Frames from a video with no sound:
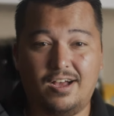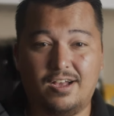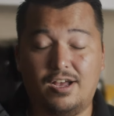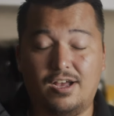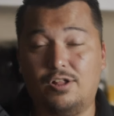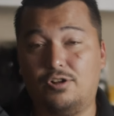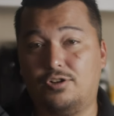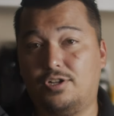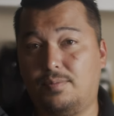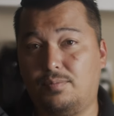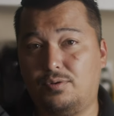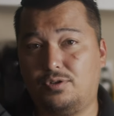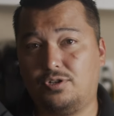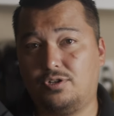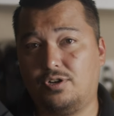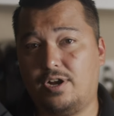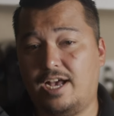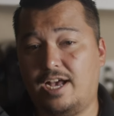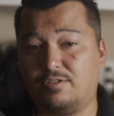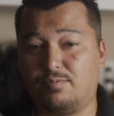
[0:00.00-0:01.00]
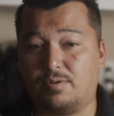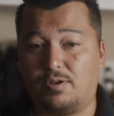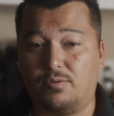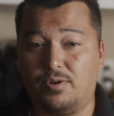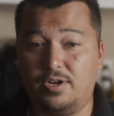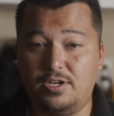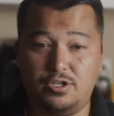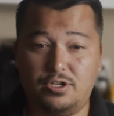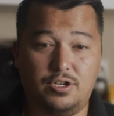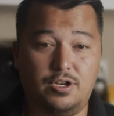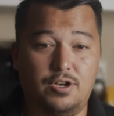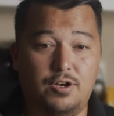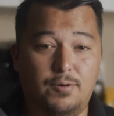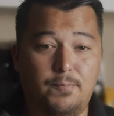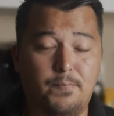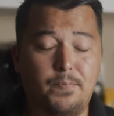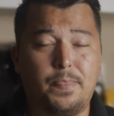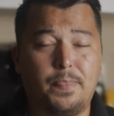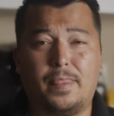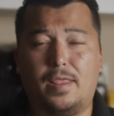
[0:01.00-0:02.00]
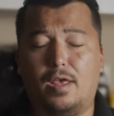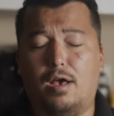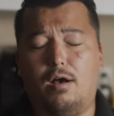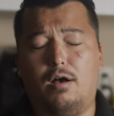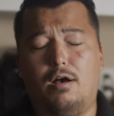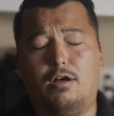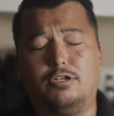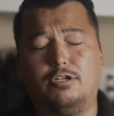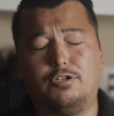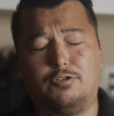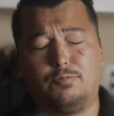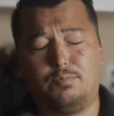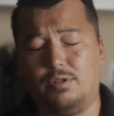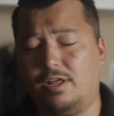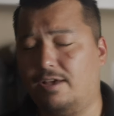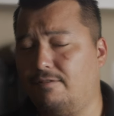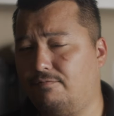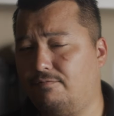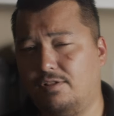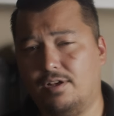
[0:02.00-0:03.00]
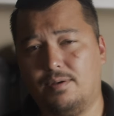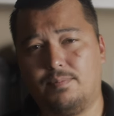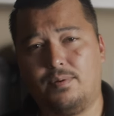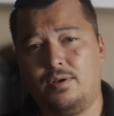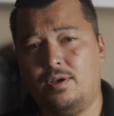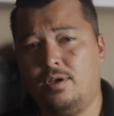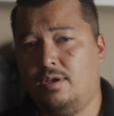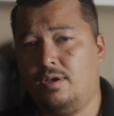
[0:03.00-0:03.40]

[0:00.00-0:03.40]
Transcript: color temperature, aspect ratio, display flip.